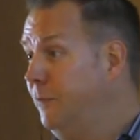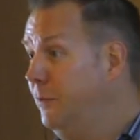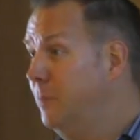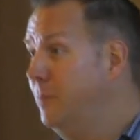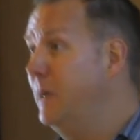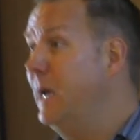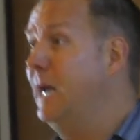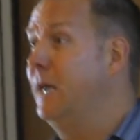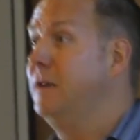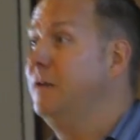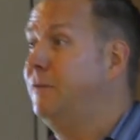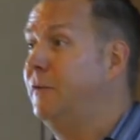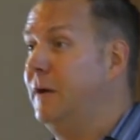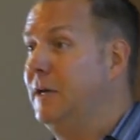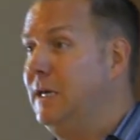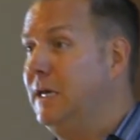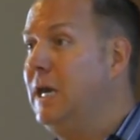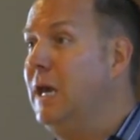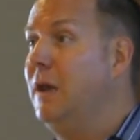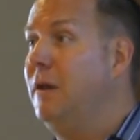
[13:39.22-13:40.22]
bad if I
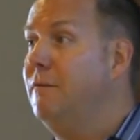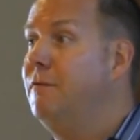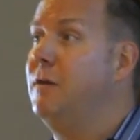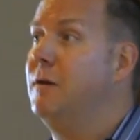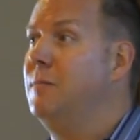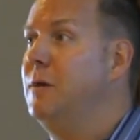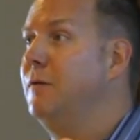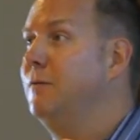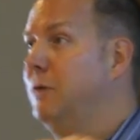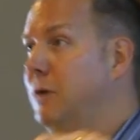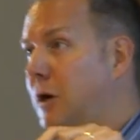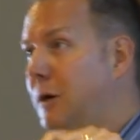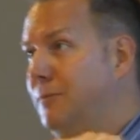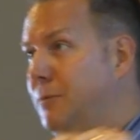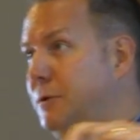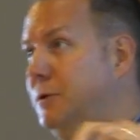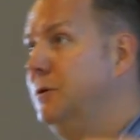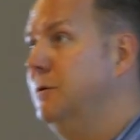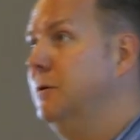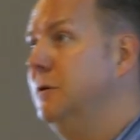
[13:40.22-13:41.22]
gave them every
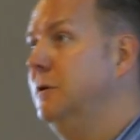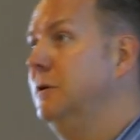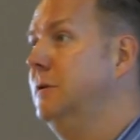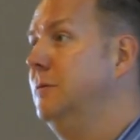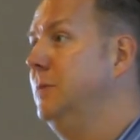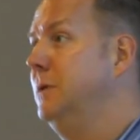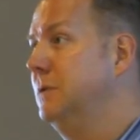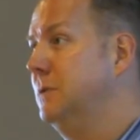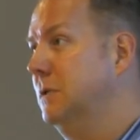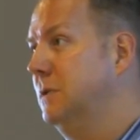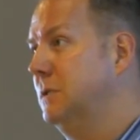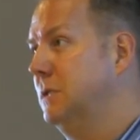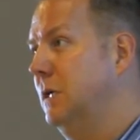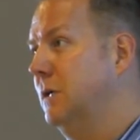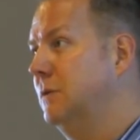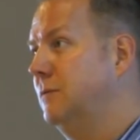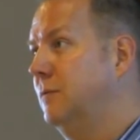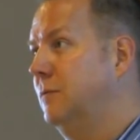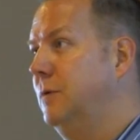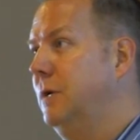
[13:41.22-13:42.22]
opportunity to be
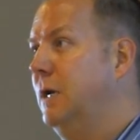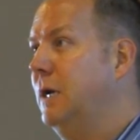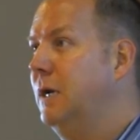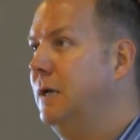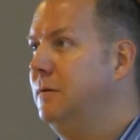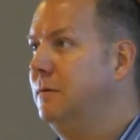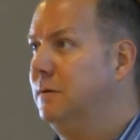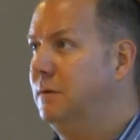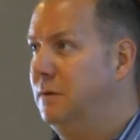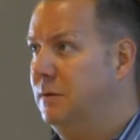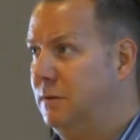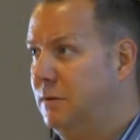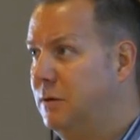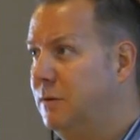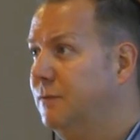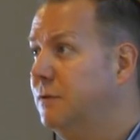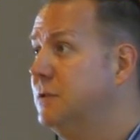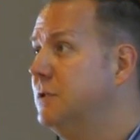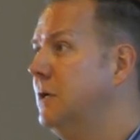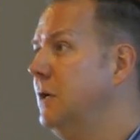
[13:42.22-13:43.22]
successful. We had
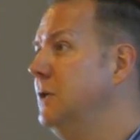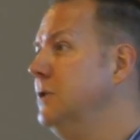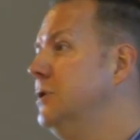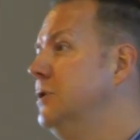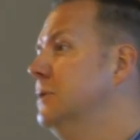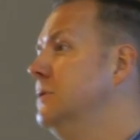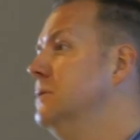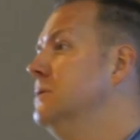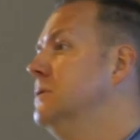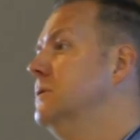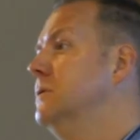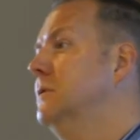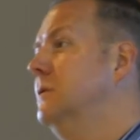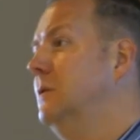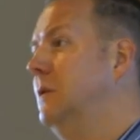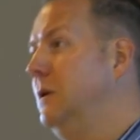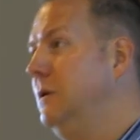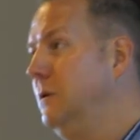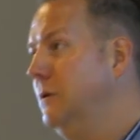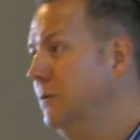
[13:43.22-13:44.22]
conversations.
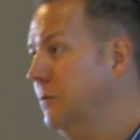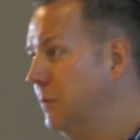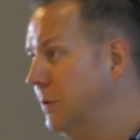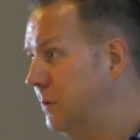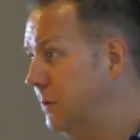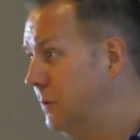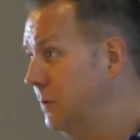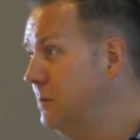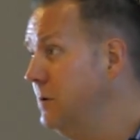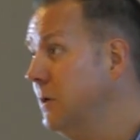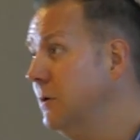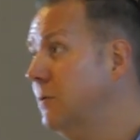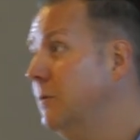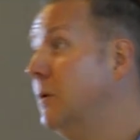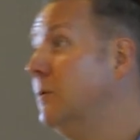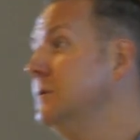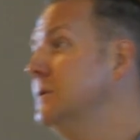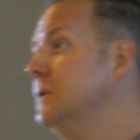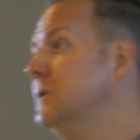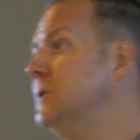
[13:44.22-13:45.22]
They knew
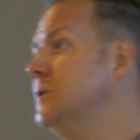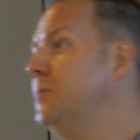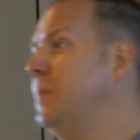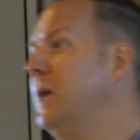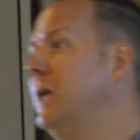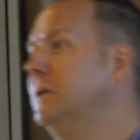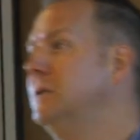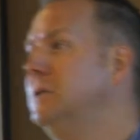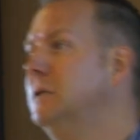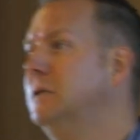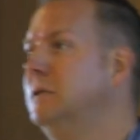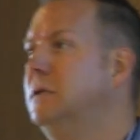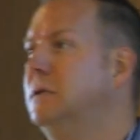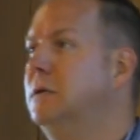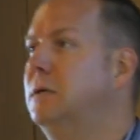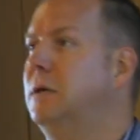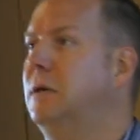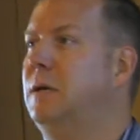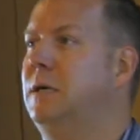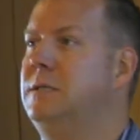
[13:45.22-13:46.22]
what was expected.
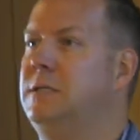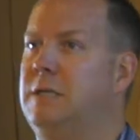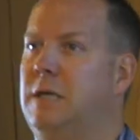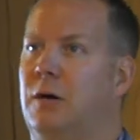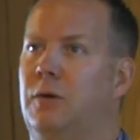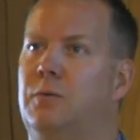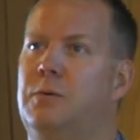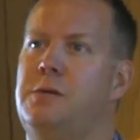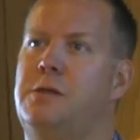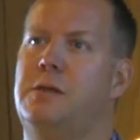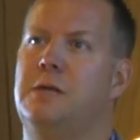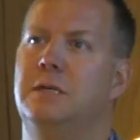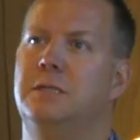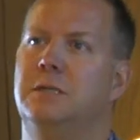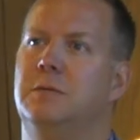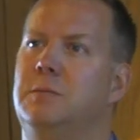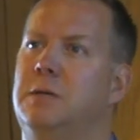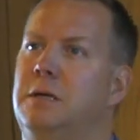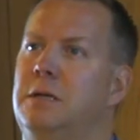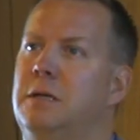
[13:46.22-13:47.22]
I dealt with things
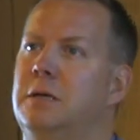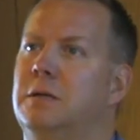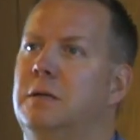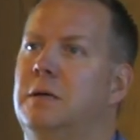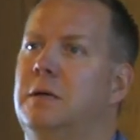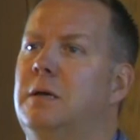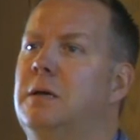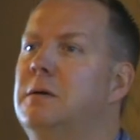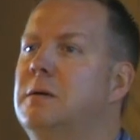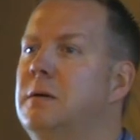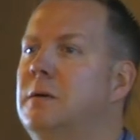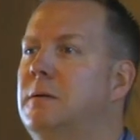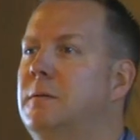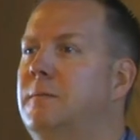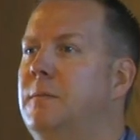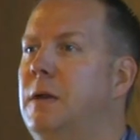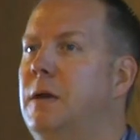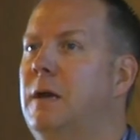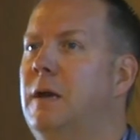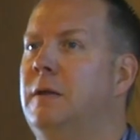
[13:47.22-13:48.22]
immediately.
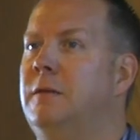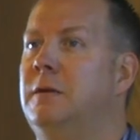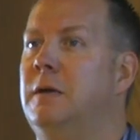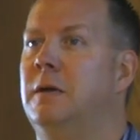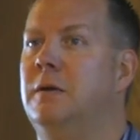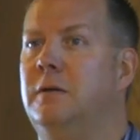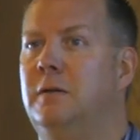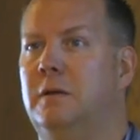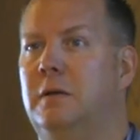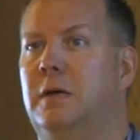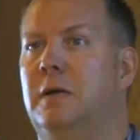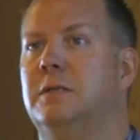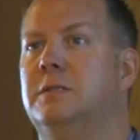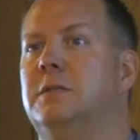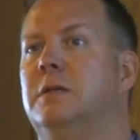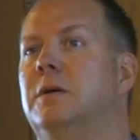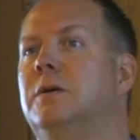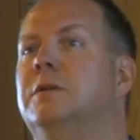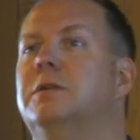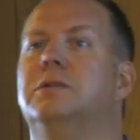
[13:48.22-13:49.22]
At the end of the day, it's
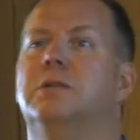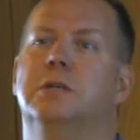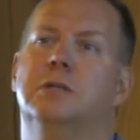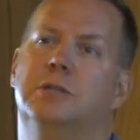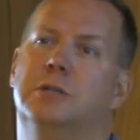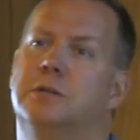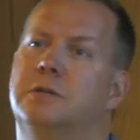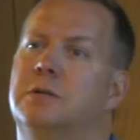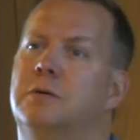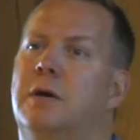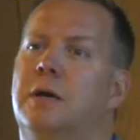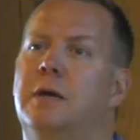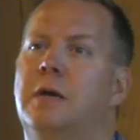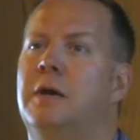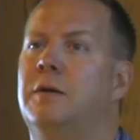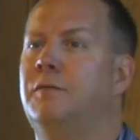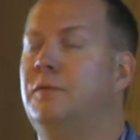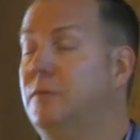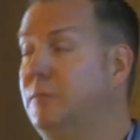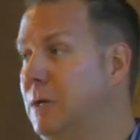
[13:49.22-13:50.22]
their decision, so I
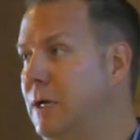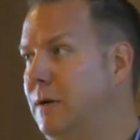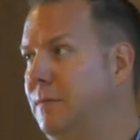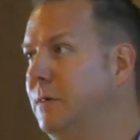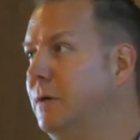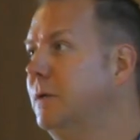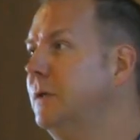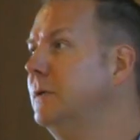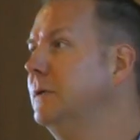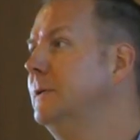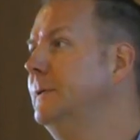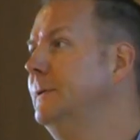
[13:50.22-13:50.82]
can't feel bad about it.